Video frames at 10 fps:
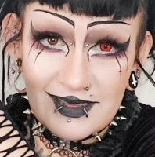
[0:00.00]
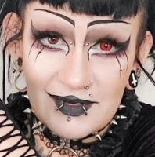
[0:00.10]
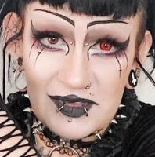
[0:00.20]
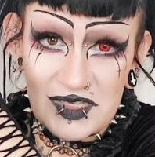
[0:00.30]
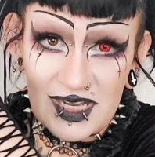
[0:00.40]

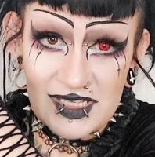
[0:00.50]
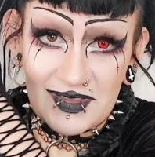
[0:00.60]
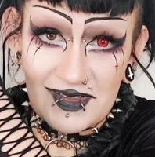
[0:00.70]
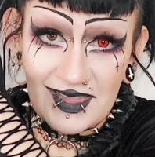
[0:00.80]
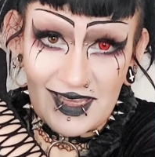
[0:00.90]
What do you guys
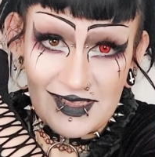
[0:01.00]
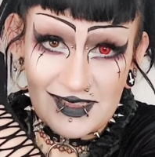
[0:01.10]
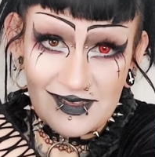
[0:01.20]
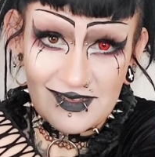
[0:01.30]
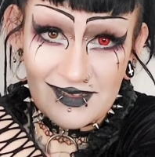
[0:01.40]
think of these?
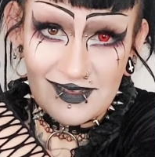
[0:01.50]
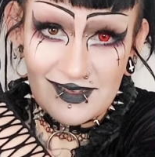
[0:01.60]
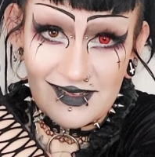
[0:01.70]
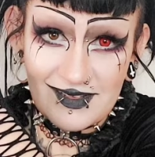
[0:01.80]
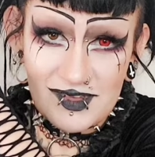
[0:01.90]

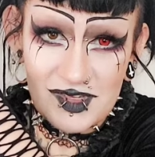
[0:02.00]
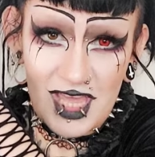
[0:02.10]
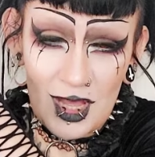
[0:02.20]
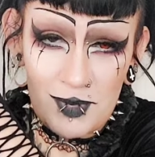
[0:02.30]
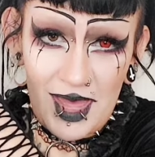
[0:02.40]
Would you
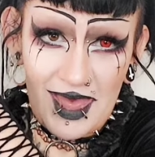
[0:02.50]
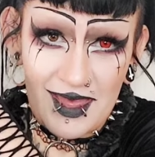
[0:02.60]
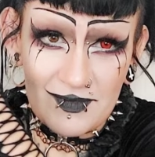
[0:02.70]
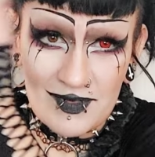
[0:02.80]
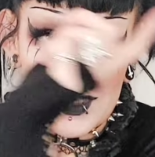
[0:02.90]
get a
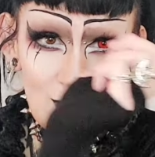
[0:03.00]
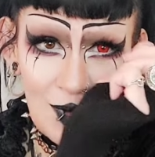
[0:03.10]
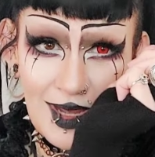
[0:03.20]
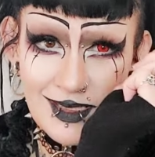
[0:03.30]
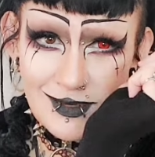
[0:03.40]
pair for this
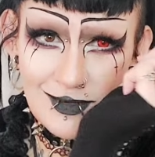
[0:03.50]
price?